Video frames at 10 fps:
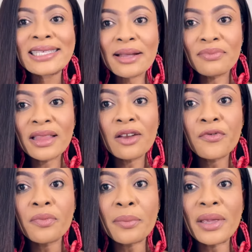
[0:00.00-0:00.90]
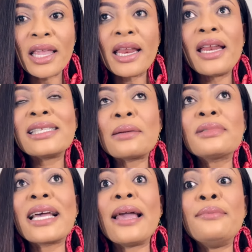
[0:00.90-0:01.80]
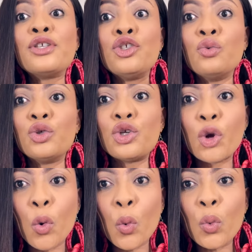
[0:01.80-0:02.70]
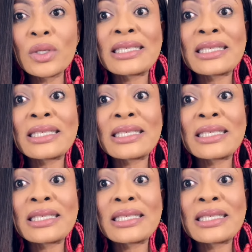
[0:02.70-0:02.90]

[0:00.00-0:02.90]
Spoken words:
something from the beginning, sometimes you would know.